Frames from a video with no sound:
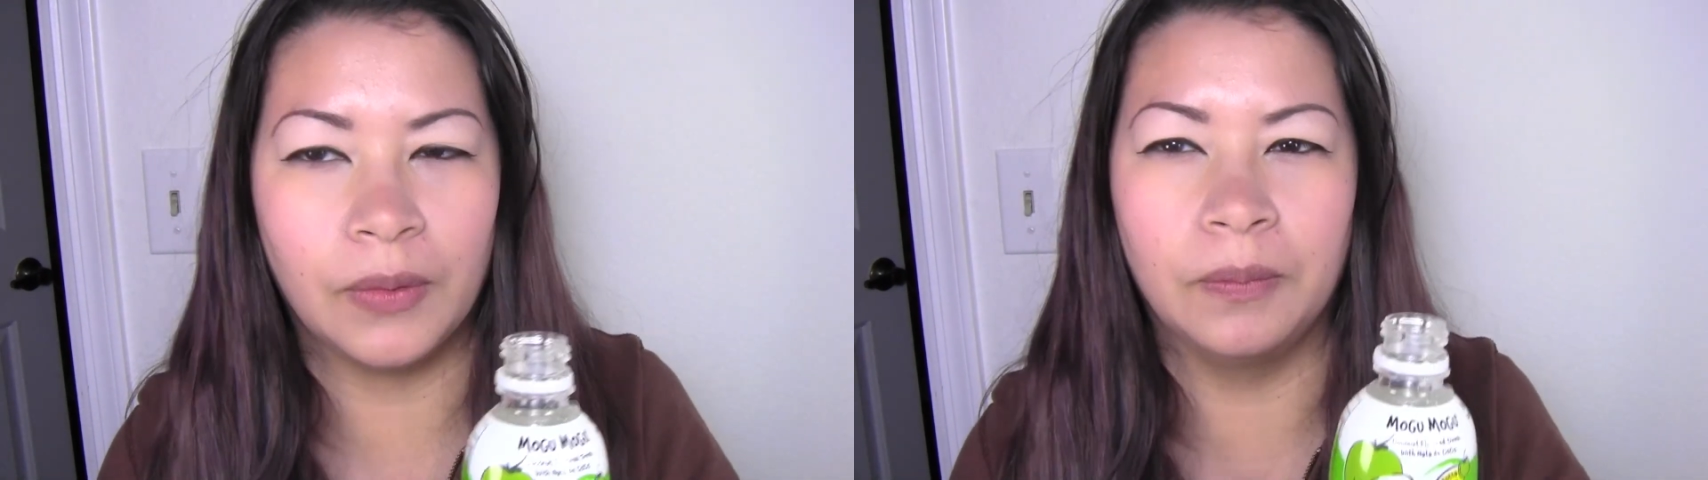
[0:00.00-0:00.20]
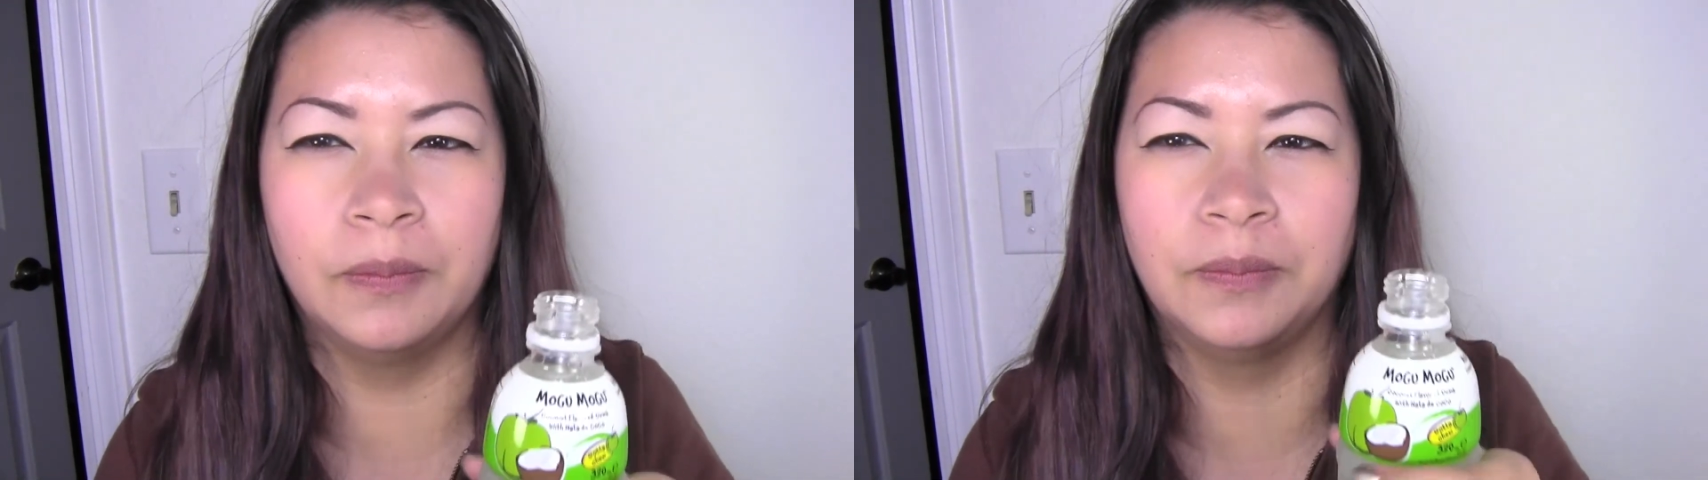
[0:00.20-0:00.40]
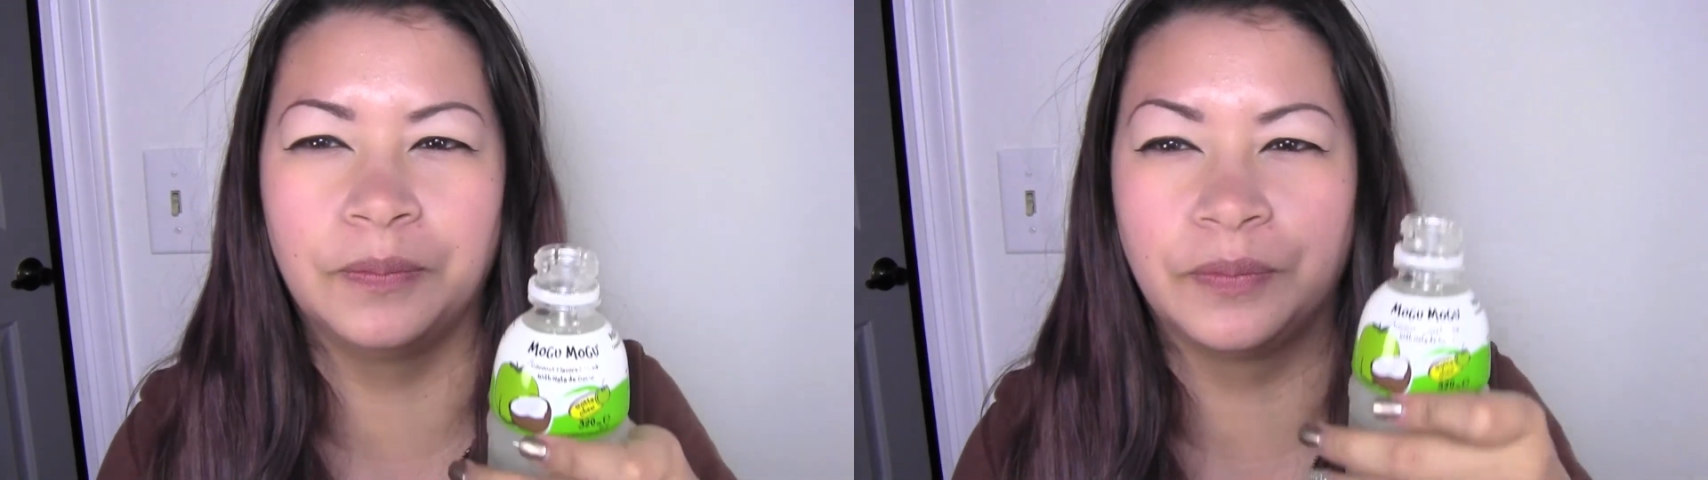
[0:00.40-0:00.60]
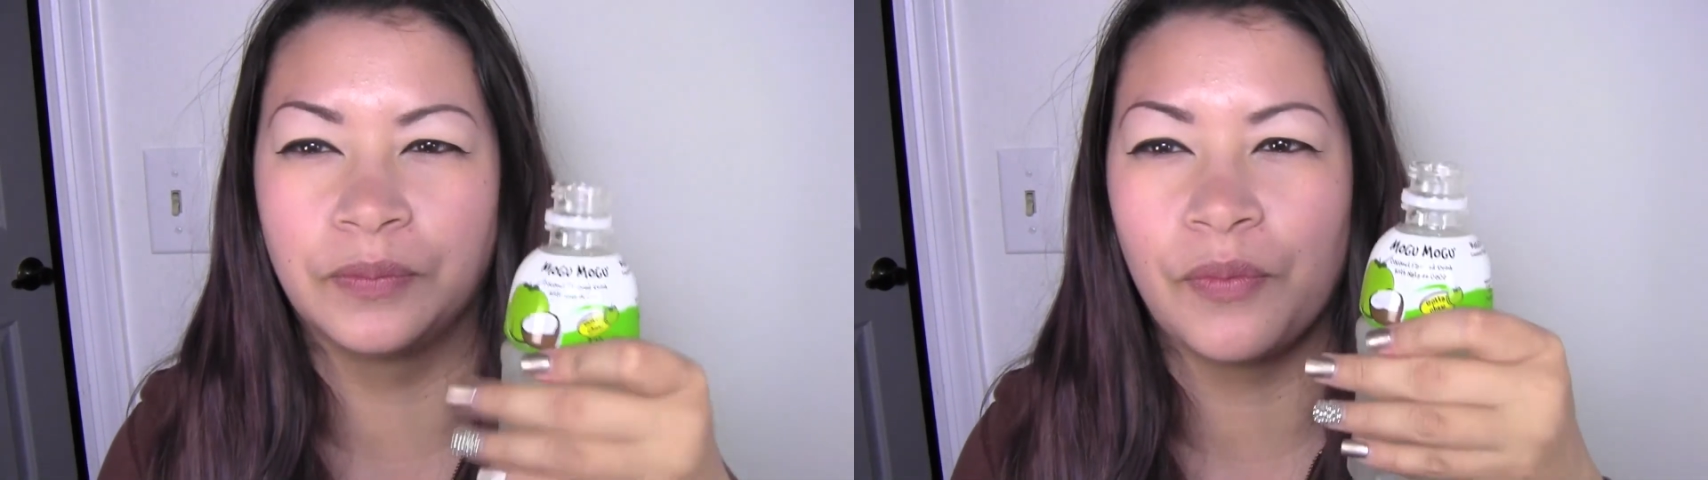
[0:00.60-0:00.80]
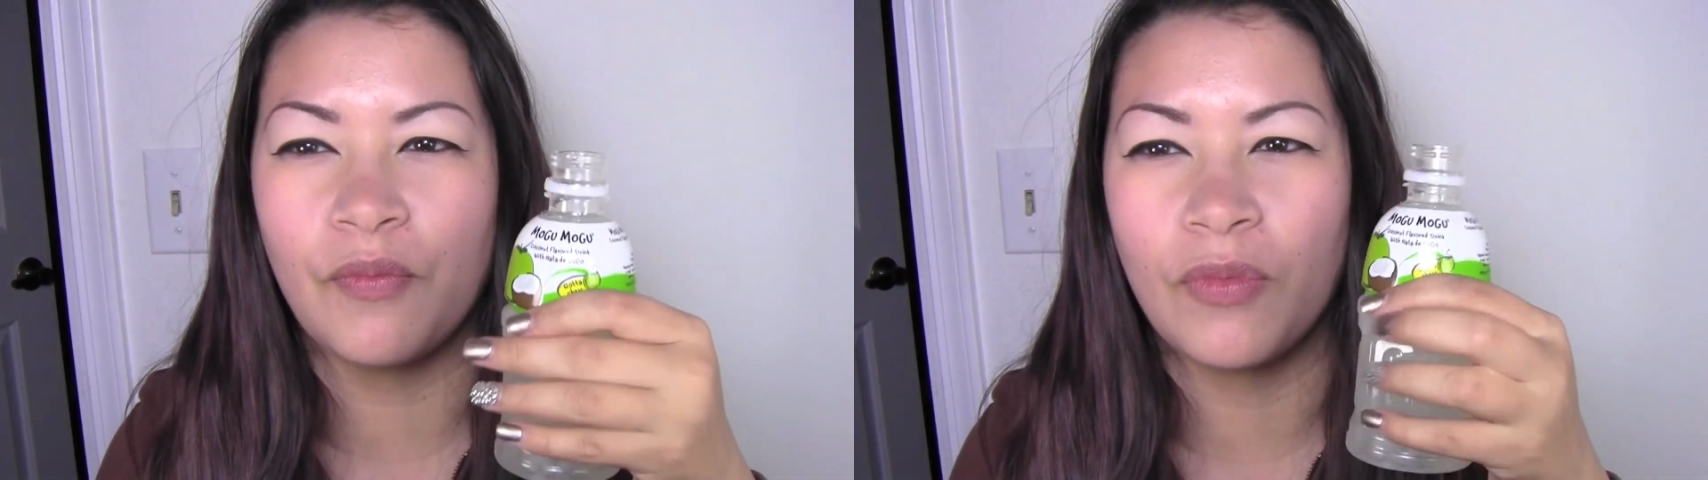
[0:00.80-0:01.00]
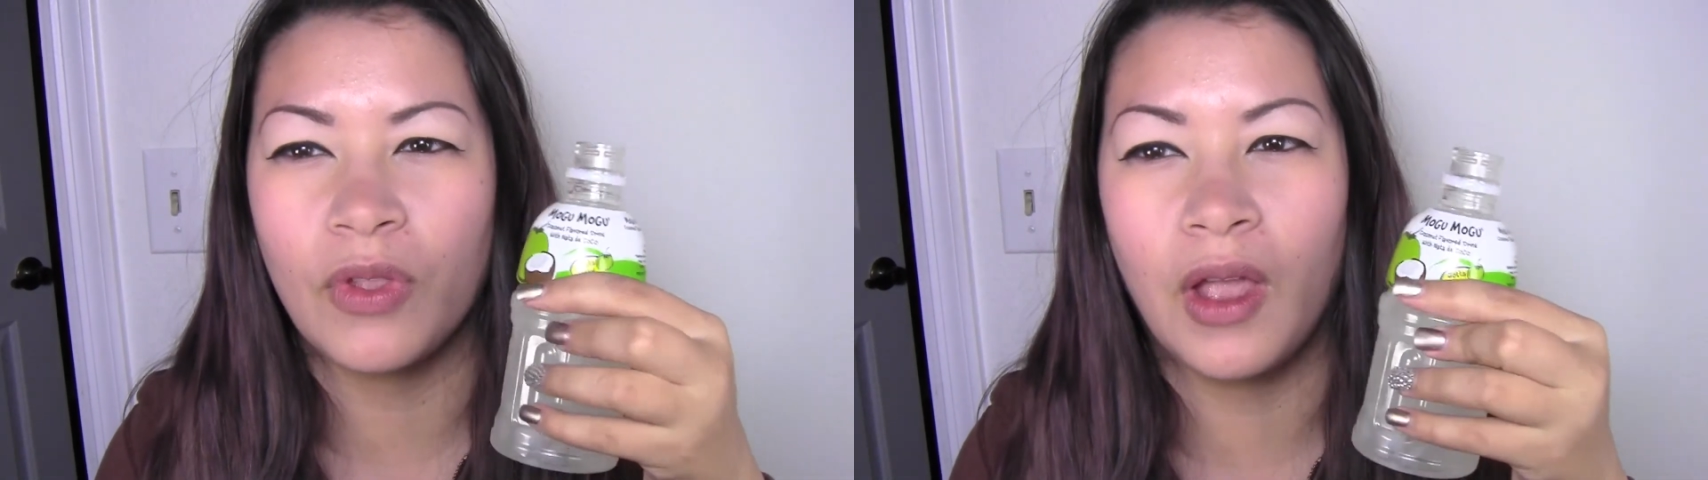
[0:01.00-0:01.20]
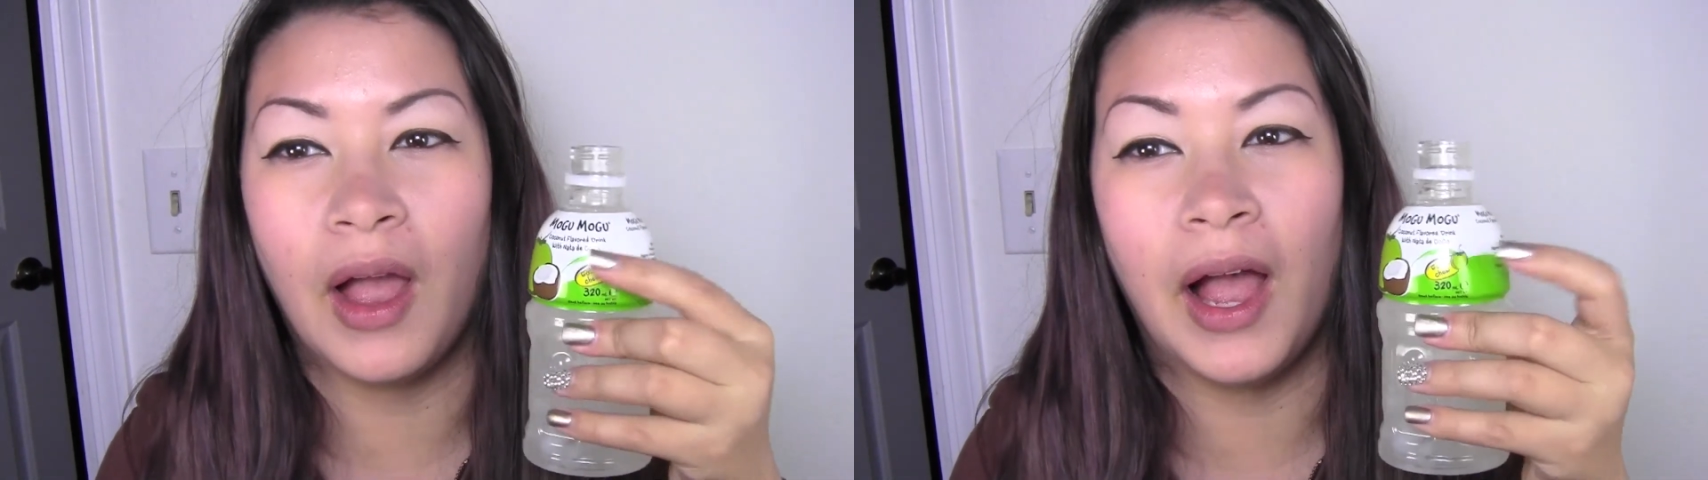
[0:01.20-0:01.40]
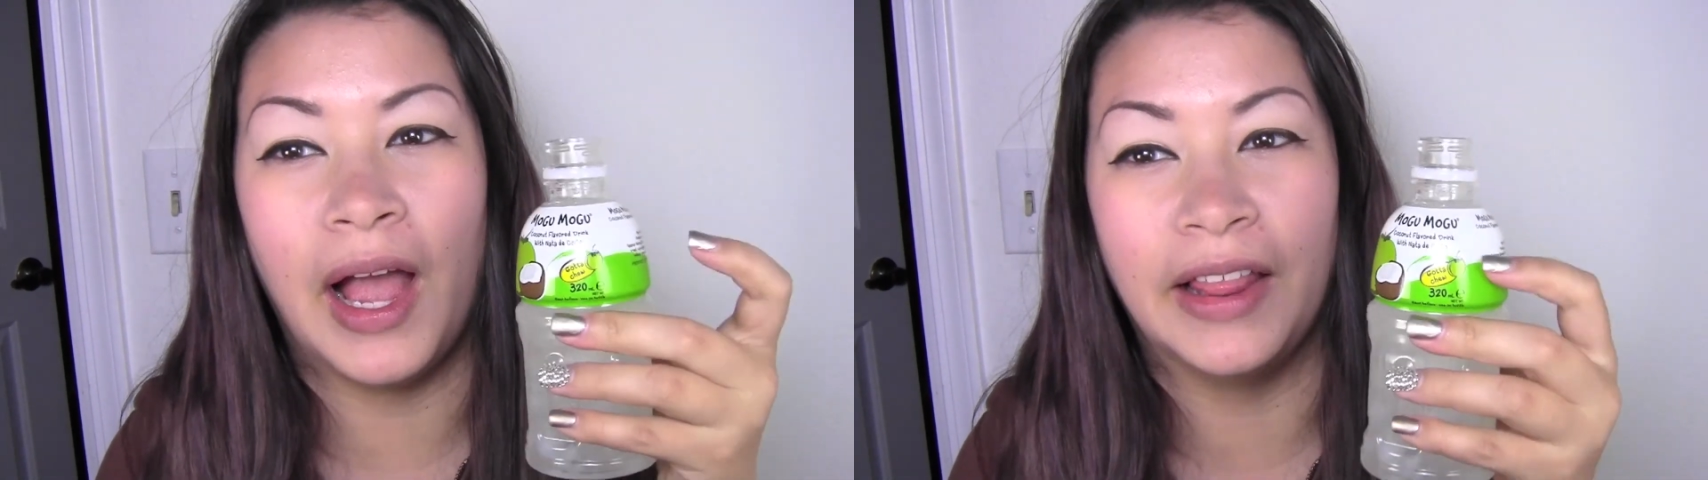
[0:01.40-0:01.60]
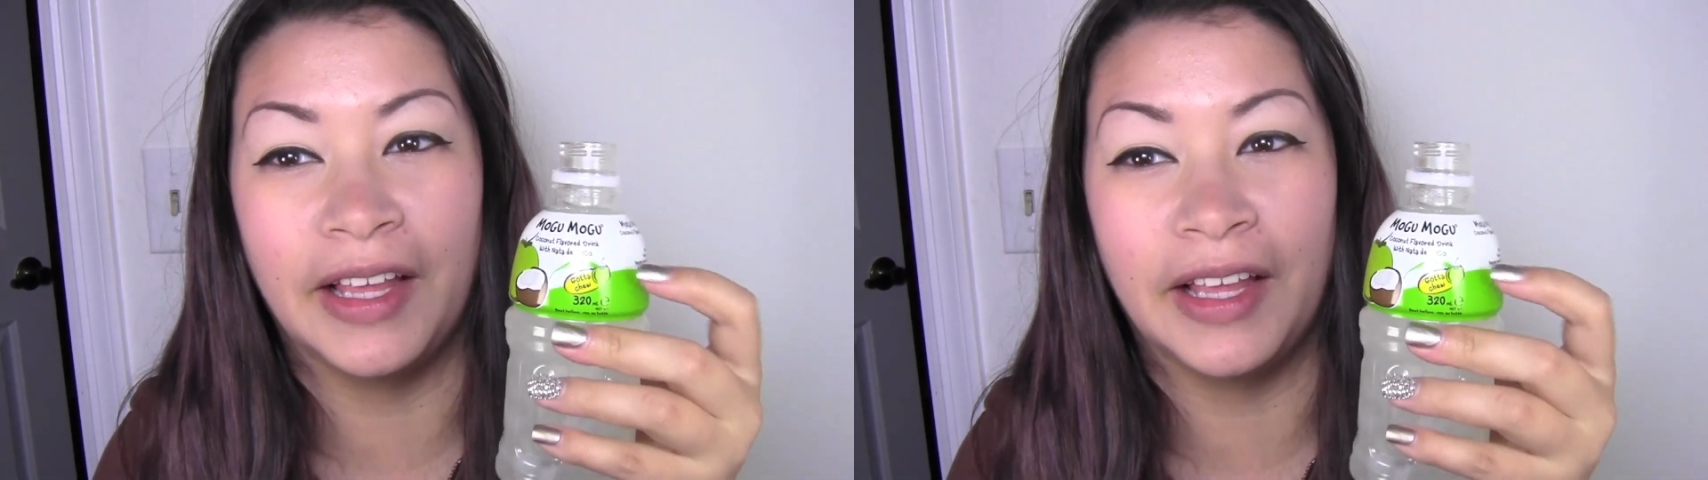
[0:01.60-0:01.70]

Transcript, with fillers: Mmm. I